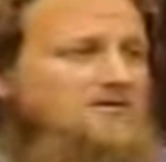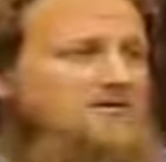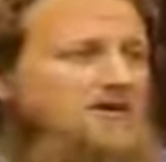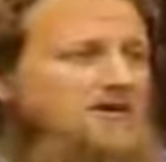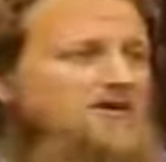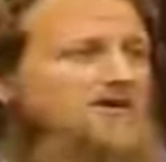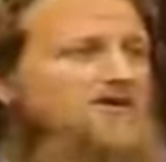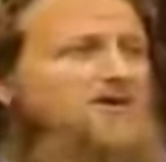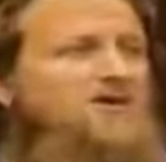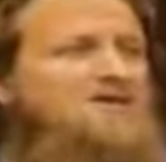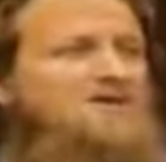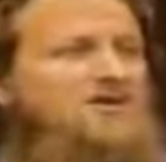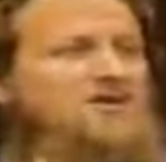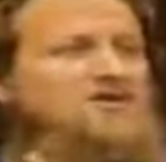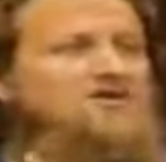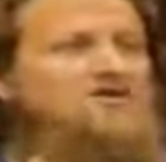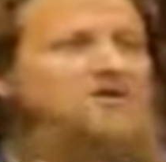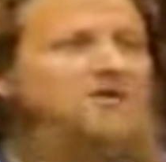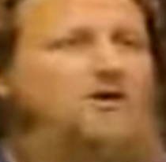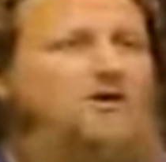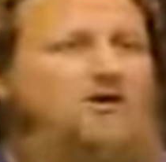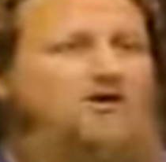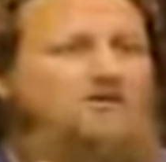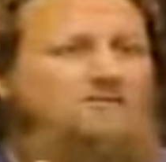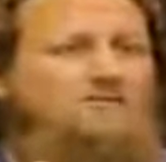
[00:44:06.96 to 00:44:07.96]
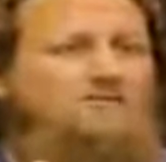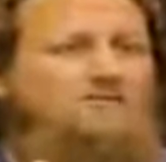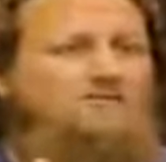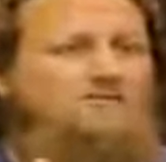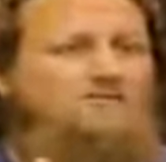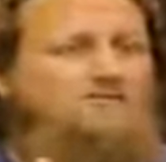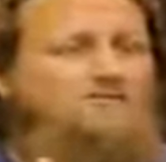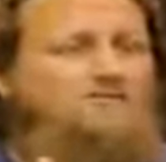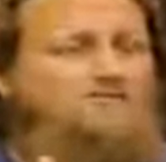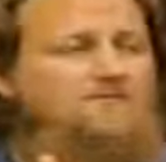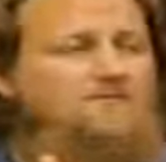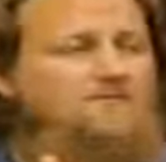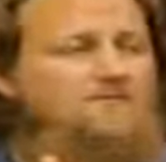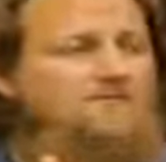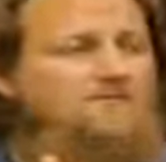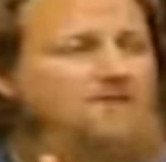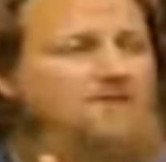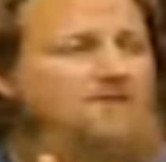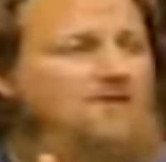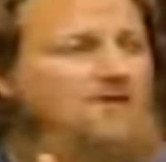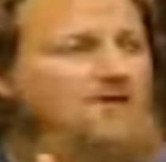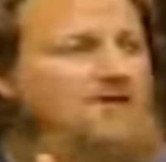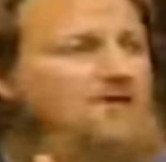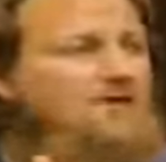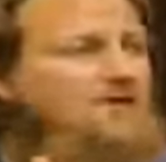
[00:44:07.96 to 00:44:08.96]
in the best way.
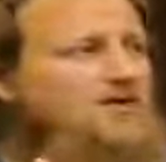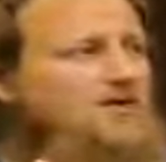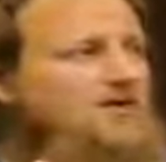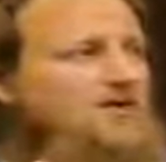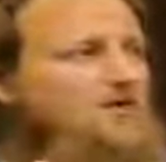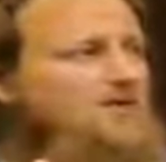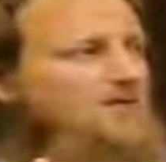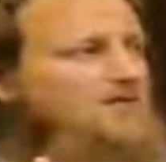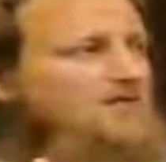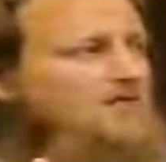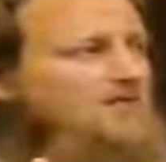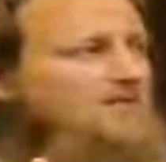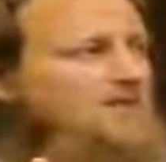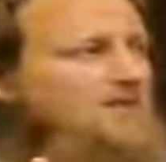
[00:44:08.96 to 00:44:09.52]
Okay?